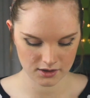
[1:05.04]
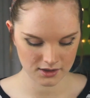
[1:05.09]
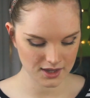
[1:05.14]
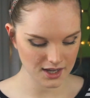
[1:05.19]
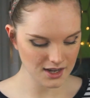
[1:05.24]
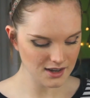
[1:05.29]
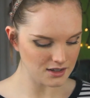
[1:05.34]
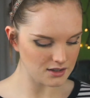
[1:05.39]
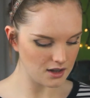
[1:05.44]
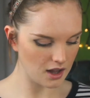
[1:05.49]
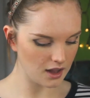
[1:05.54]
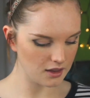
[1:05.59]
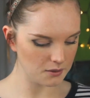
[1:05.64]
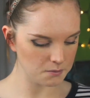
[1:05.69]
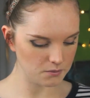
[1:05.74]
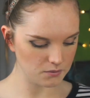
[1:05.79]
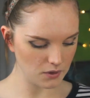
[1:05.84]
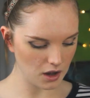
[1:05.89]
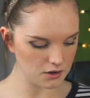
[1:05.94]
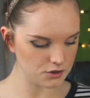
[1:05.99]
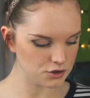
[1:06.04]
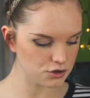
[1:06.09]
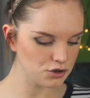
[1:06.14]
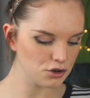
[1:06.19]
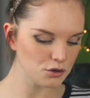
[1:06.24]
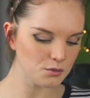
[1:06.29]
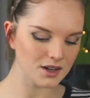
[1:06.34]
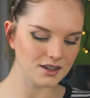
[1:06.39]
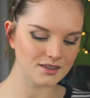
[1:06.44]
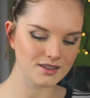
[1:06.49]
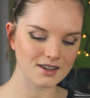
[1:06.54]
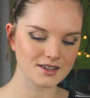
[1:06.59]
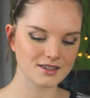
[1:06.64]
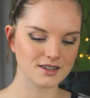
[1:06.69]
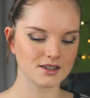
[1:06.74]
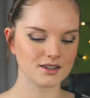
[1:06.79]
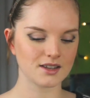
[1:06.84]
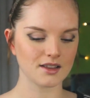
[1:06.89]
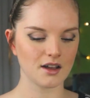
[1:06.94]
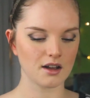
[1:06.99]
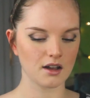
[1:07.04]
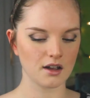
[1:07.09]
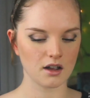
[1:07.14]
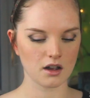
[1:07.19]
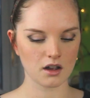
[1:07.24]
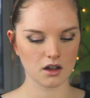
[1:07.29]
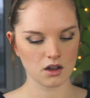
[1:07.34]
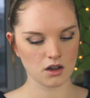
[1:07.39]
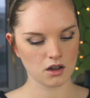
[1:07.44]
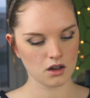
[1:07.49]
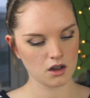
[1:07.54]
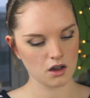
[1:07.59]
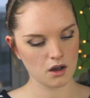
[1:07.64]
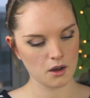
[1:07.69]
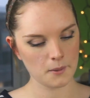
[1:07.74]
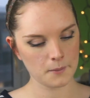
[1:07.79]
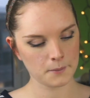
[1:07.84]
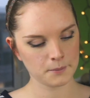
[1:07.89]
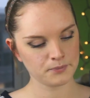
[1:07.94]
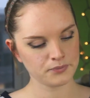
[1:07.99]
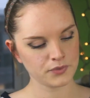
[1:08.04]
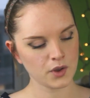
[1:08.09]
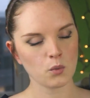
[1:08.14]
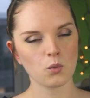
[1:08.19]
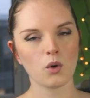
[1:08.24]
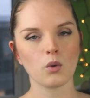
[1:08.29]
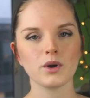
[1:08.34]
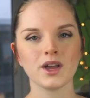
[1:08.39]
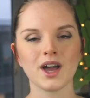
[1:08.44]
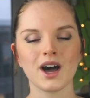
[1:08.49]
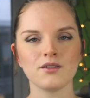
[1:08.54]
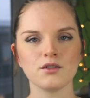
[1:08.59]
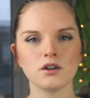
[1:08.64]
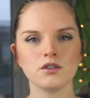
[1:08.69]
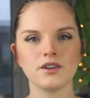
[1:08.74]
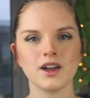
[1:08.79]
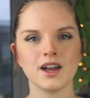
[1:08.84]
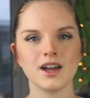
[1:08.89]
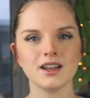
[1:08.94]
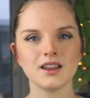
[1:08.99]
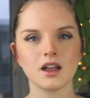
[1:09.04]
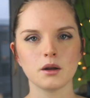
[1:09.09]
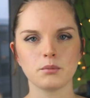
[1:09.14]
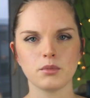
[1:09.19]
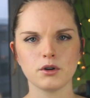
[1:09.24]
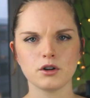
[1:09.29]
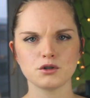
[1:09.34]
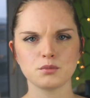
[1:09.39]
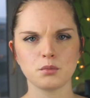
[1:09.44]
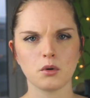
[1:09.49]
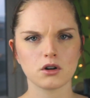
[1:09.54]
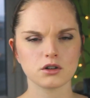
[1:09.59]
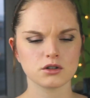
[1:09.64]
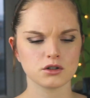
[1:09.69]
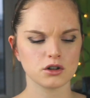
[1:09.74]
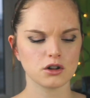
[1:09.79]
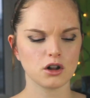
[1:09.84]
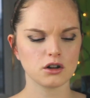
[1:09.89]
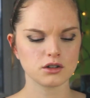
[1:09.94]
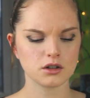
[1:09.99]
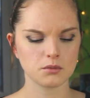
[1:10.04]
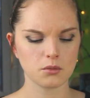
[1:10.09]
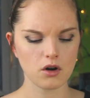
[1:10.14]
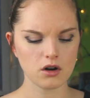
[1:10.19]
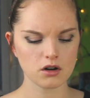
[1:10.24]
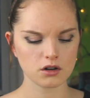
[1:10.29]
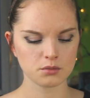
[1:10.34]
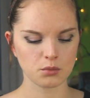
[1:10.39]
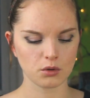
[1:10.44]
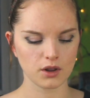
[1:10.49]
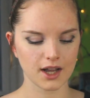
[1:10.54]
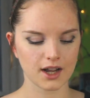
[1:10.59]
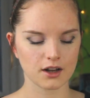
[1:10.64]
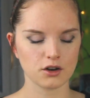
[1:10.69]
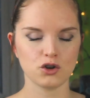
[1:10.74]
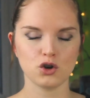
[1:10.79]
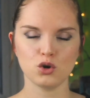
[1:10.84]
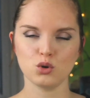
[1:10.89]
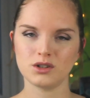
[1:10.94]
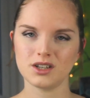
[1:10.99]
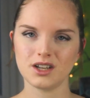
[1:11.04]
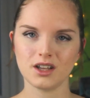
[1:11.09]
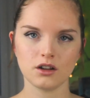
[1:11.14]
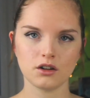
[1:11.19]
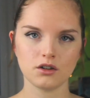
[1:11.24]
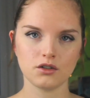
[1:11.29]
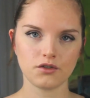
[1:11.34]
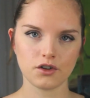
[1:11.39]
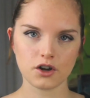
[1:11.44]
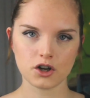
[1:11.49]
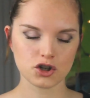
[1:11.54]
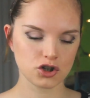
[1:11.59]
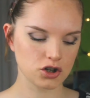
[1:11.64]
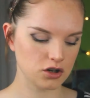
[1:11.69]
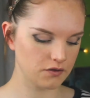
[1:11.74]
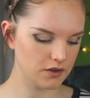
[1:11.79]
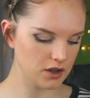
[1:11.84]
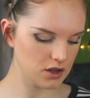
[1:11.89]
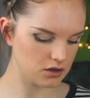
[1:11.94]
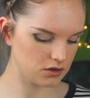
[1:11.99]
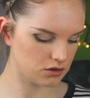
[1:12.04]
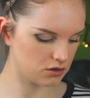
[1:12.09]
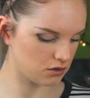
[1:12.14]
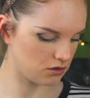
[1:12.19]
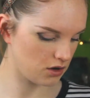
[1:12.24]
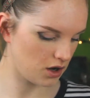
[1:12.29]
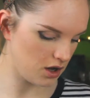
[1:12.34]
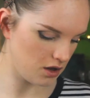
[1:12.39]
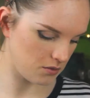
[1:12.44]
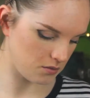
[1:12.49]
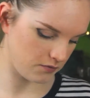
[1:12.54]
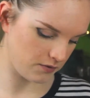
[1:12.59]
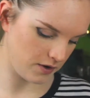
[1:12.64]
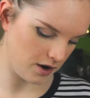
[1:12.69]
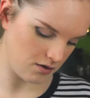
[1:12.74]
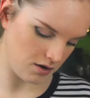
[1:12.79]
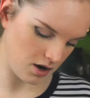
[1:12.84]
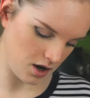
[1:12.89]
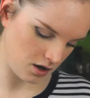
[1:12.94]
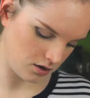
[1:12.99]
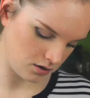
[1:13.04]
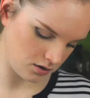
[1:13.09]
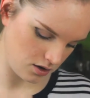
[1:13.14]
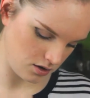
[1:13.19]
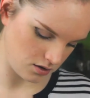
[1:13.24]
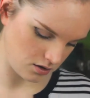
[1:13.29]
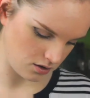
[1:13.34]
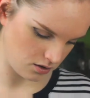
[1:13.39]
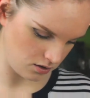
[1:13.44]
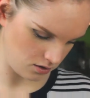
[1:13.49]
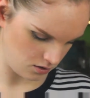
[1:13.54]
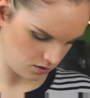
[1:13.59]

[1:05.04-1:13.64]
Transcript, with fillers: These, I'm assuming this is like what we have over here, like Birch Box and Glossy Box, but like a New Zealand version of it. So I am very excited.